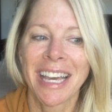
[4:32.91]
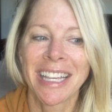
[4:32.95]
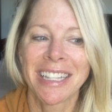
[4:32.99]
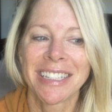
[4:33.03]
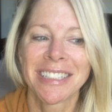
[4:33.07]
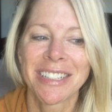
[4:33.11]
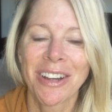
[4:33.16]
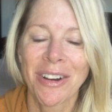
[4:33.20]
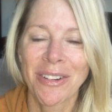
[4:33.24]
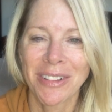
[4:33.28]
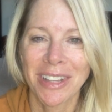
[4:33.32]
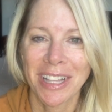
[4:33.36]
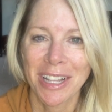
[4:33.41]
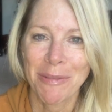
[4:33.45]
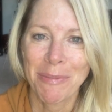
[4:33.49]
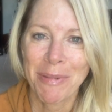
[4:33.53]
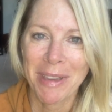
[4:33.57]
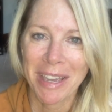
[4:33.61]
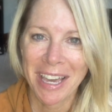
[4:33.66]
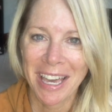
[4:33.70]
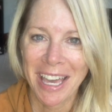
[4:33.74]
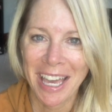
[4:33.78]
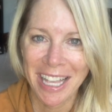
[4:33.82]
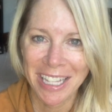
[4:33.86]
don't let it
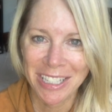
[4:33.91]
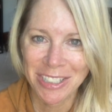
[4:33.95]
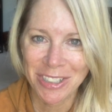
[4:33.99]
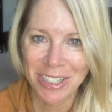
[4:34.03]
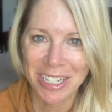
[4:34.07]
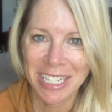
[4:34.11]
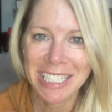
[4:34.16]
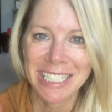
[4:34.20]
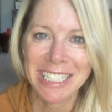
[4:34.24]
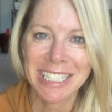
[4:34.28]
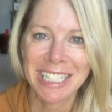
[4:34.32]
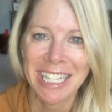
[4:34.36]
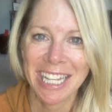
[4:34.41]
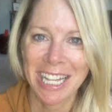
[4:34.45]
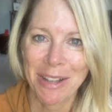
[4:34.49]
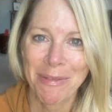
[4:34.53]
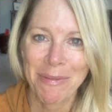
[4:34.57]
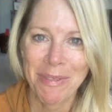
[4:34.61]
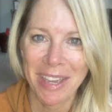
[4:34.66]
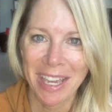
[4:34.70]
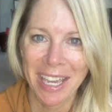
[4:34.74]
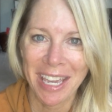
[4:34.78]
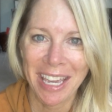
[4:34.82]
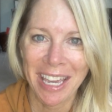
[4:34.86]
be a hindrance, let it
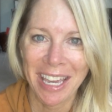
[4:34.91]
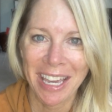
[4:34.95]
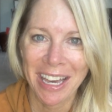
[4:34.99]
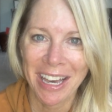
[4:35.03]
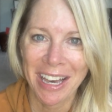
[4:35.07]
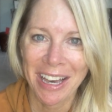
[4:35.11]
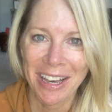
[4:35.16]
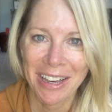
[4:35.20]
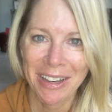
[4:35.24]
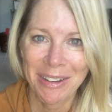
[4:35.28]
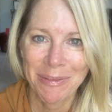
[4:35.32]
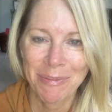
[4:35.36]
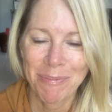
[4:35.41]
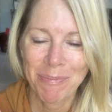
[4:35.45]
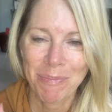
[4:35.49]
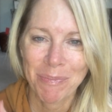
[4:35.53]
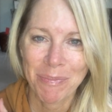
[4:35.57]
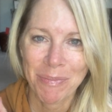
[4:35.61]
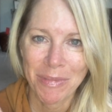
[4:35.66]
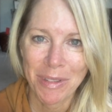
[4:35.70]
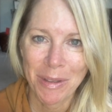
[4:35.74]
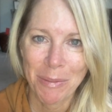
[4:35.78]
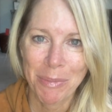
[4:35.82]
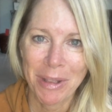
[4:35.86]
be a
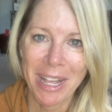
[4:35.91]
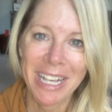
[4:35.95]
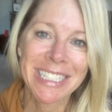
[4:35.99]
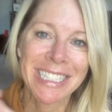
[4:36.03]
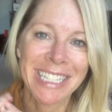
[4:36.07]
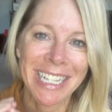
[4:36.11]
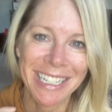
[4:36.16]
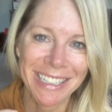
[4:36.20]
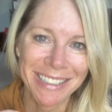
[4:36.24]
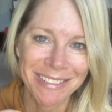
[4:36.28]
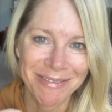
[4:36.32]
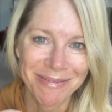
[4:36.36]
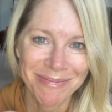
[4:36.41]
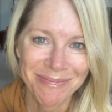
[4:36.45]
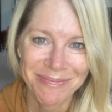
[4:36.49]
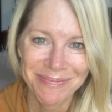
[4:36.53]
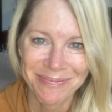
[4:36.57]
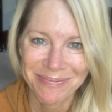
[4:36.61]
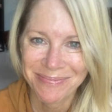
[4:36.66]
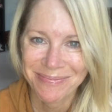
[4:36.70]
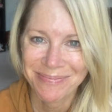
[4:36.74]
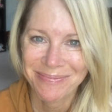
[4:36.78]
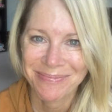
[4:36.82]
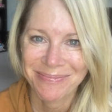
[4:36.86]
blessing.
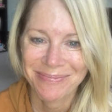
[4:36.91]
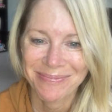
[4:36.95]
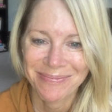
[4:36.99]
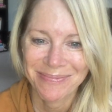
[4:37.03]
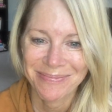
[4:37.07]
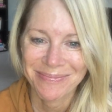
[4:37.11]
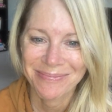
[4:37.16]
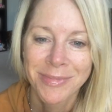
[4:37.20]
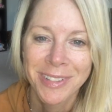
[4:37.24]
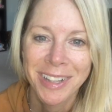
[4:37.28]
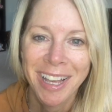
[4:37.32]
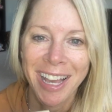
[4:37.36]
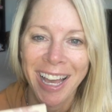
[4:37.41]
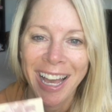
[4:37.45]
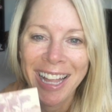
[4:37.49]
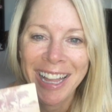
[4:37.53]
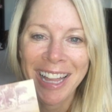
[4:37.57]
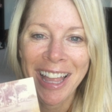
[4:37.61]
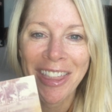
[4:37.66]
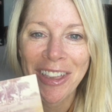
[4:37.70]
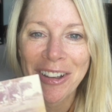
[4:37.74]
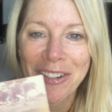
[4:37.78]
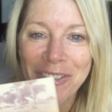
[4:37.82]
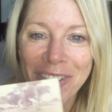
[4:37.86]

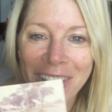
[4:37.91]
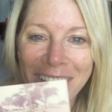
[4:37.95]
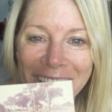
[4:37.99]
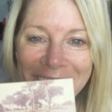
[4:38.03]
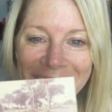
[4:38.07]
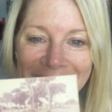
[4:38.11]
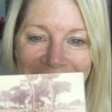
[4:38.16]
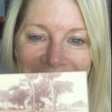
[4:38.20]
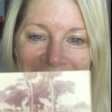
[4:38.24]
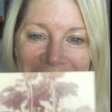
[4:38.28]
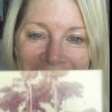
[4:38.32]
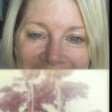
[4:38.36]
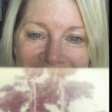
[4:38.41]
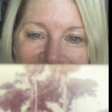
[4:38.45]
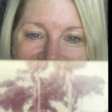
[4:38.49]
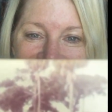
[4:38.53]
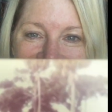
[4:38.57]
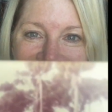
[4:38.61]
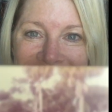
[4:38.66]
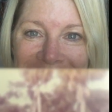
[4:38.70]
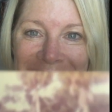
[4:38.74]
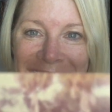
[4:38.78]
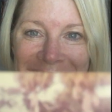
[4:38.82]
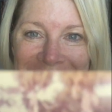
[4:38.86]
Another funny thing, I
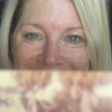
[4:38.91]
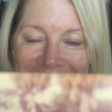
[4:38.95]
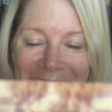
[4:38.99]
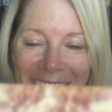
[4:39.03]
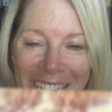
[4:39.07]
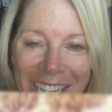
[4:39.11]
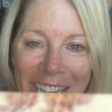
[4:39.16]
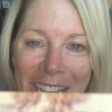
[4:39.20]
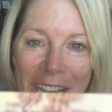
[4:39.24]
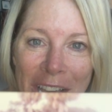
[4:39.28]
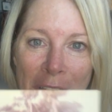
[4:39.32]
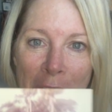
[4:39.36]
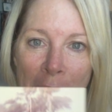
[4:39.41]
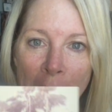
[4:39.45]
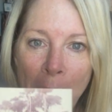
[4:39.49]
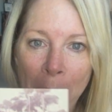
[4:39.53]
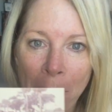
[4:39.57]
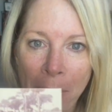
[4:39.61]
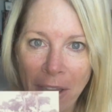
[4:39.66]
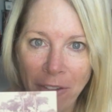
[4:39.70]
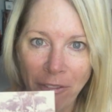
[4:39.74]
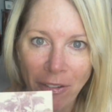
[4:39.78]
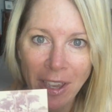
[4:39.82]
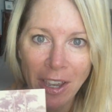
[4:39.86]
used to suck
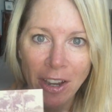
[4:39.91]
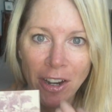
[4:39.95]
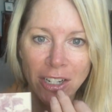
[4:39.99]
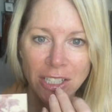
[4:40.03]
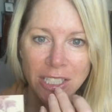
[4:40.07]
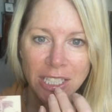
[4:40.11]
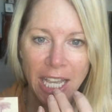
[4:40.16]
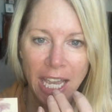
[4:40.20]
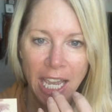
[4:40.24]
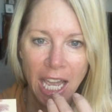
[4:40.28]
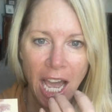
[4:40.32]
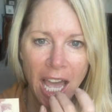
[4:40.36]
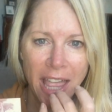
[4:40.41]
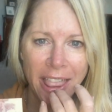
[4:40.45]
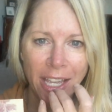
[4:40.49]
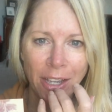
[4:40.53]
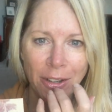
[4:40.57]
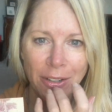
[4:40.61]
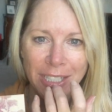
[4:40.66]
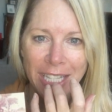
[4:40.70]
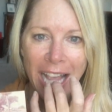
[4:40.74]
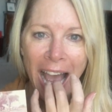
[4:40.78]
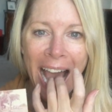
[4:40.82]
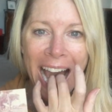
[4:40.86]
my fingers. Like, I think
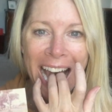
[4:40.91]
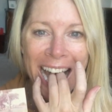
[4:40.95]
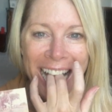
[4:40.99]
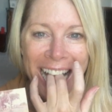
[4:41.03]
it